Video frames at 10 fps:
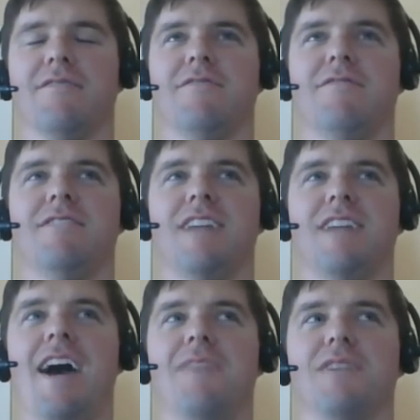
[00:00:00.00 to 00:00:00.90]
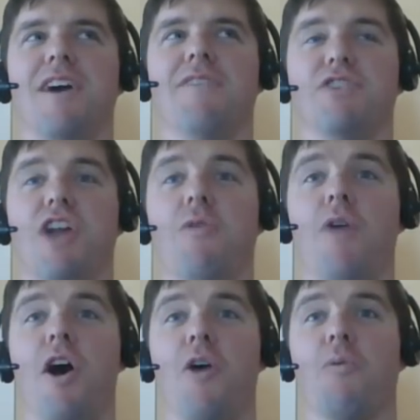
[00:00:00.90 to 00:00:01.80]
times of, you know,
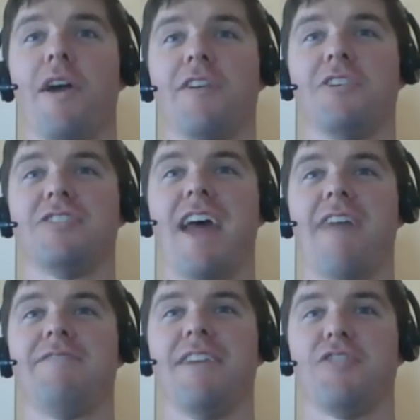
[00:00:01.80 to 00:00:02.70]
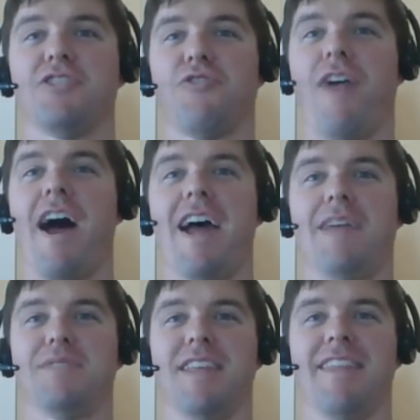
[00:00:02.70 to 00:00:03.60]
where you just have different
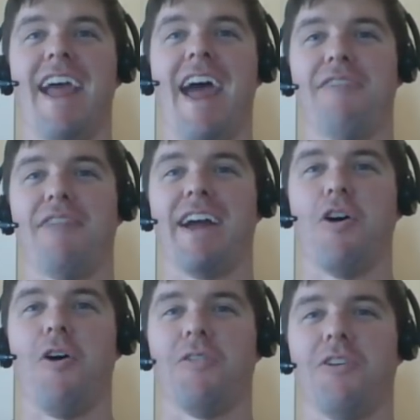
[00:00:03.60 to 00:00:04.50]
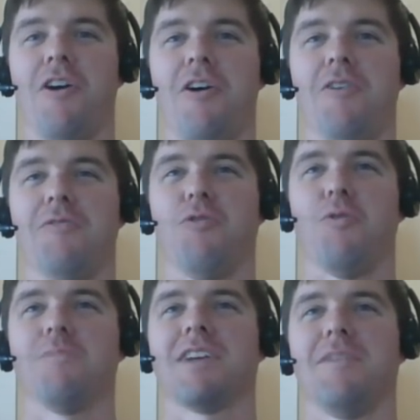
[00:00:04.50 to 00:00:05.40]
tribes and they have like all their own
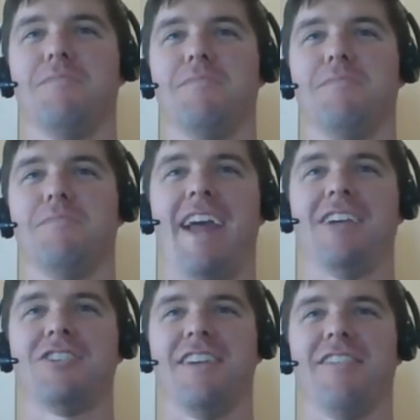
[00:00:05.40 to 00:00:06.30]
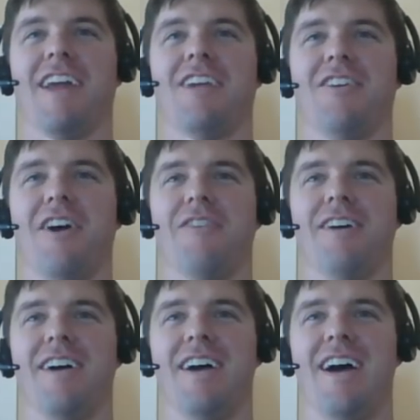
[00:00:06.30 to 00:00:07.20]
forms of communication. Like, you know,
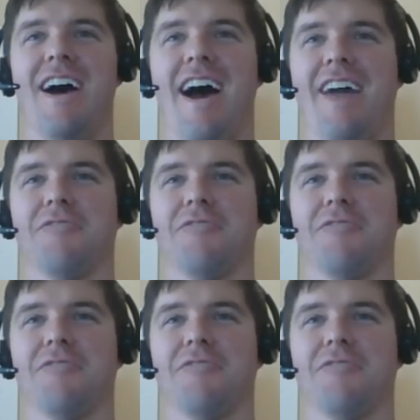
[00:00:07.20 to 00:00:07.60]
I don't